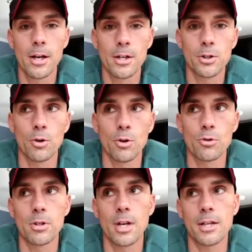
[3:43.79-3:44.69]
So
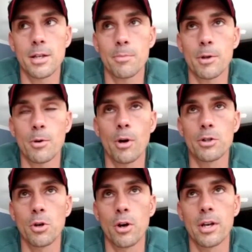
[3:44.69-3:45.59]
that's typically what I'll
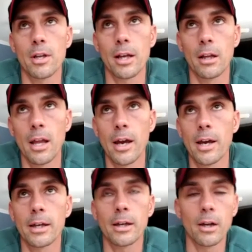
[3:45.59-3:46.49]
do. I'll hit like a
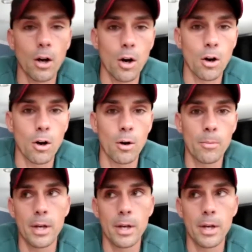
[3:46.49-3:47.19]
leg, an arm,